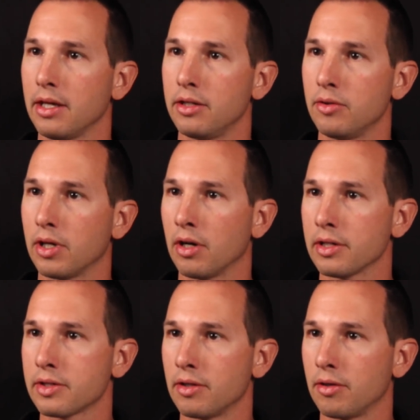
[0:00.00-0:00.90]
You can
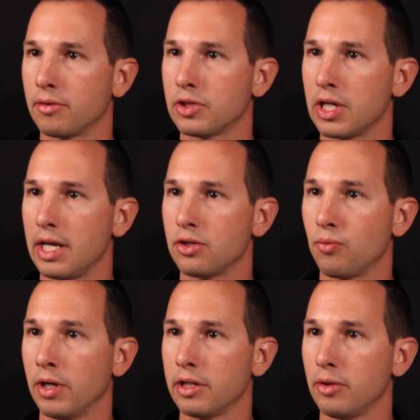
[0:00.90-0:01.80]
also change
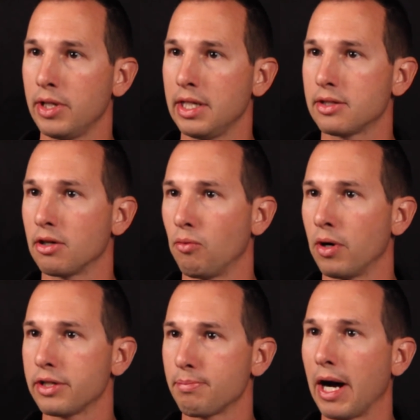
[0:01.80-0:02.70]
where you eat to
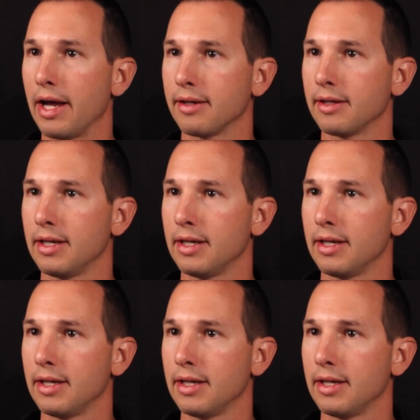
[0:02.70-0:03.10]
one spot.